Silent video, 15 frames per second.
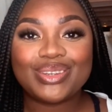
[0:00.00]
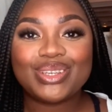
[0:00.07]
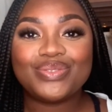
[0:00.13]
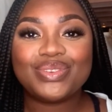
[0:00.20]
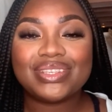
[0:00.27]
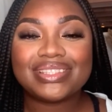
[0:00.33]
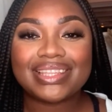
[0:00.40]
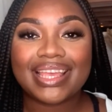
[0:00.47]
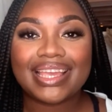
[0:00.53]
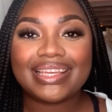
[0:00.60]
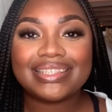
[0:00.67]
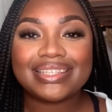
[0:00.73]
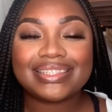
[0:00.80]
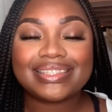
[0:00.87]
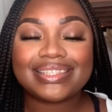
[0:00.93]
If you
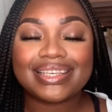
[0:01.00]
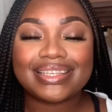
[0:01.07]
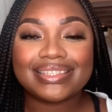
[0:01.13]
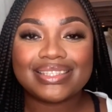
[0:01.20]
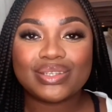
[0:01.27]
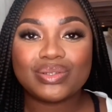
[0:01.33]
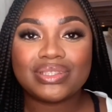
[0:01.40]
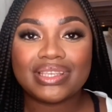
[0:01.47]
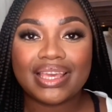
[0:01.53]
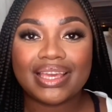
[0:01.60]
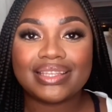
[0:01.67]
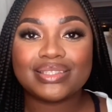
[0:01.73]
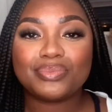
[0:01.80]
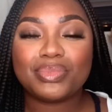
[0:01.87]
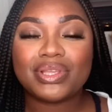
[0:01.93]
stayed until the
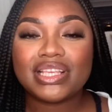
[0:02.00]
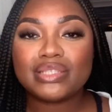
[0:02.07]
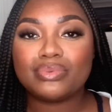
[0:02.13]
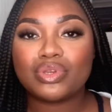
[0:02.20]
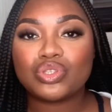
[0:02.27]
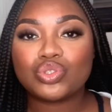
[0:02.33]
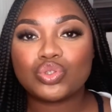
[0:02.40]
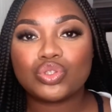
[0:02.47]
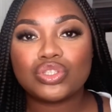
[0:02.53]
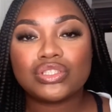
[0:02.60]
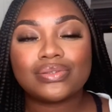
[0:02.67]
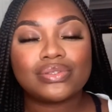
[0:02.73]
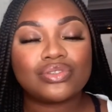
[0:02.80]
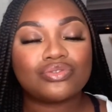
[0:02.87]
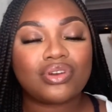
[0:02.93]
end, please make sure you
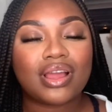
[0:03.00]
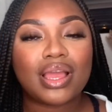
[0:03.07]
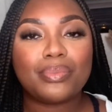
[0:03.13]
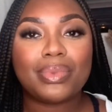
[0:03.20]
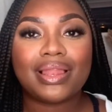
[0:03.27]
subscribe,